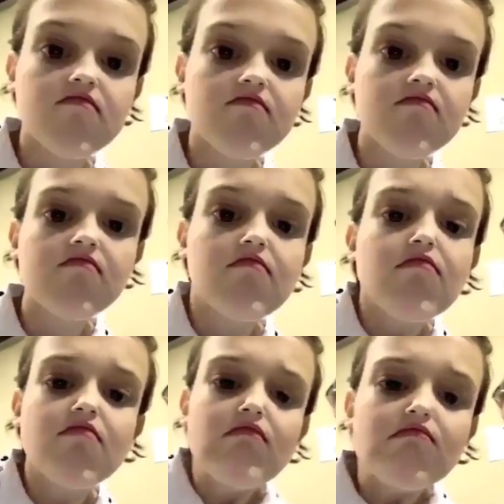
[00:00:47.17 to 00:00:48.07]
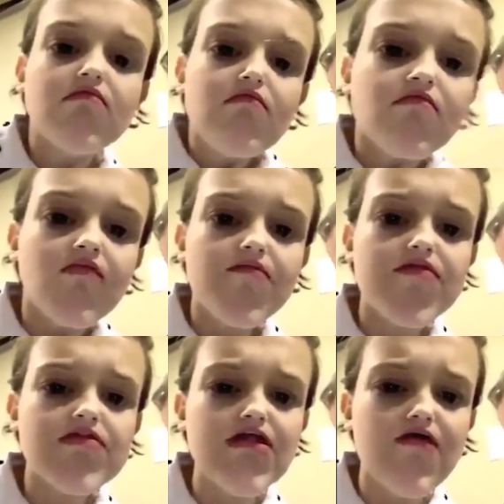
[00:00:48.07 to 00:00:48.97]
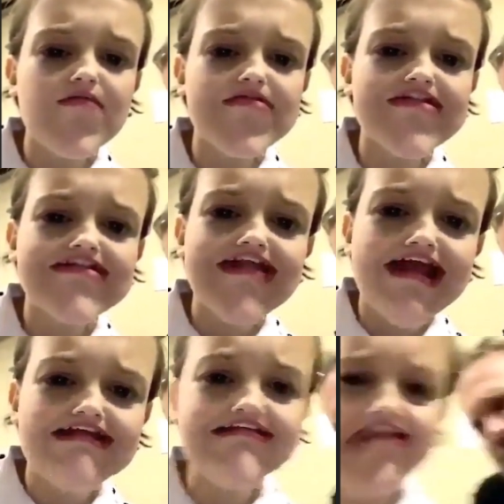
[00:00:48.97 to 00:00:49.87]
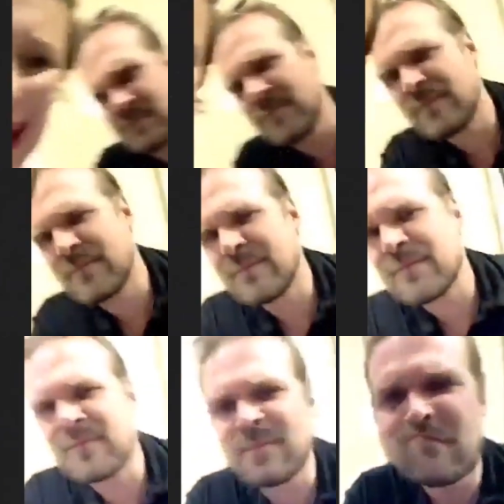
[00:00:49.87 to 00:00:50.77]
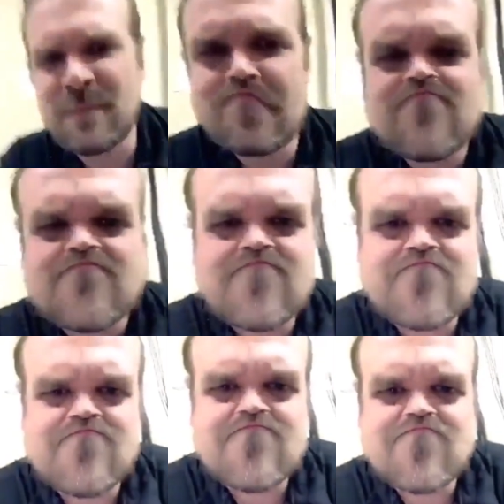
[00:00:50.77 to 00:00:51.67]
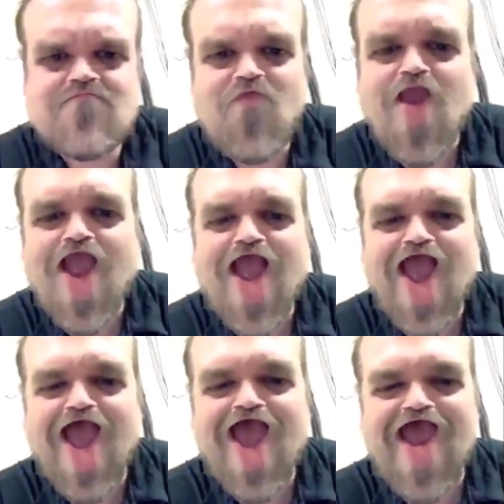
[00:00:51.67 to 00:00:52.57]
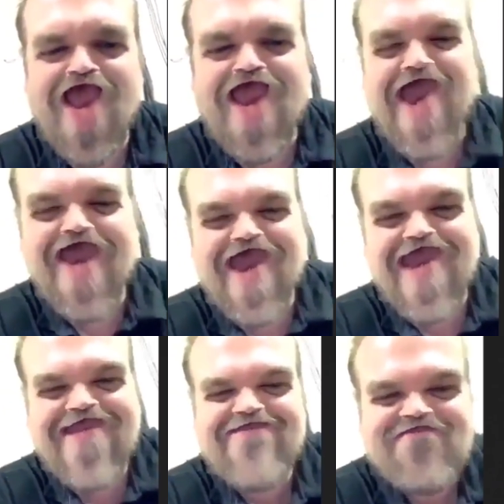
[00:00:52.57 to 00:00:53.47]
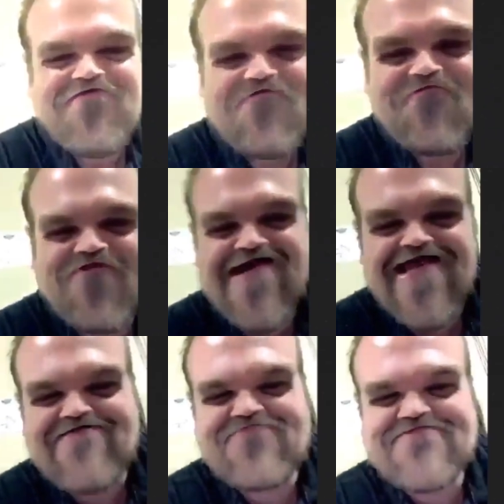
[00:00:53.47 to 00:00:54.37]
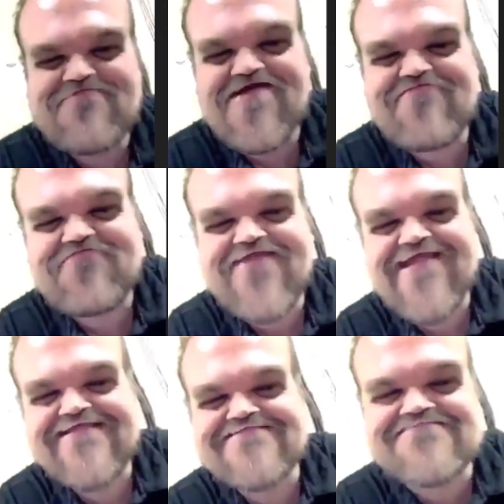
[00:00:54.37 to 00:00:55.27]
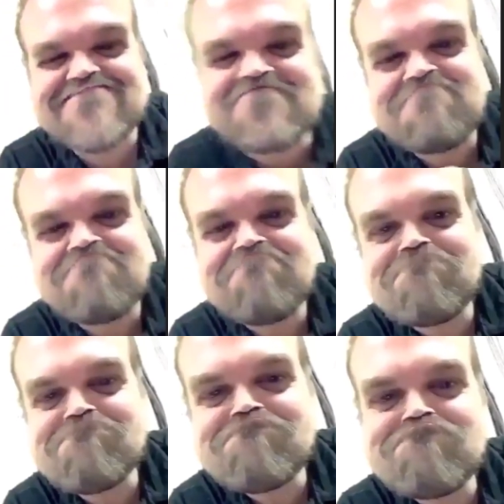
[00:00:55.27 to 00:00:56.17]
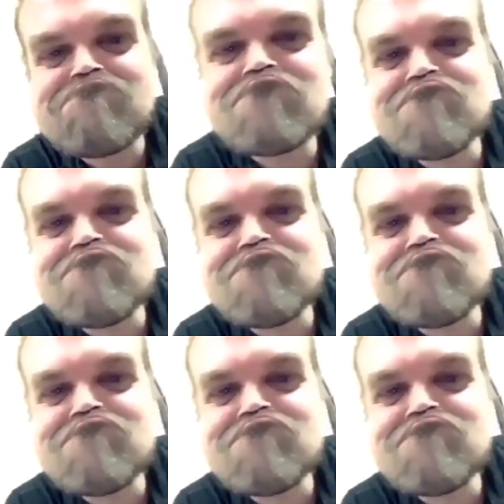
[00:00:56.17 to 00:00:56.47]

A moderator in the line. I'm so upset. Before, is there anything you don't like you want turned off? What happened to my face? If there's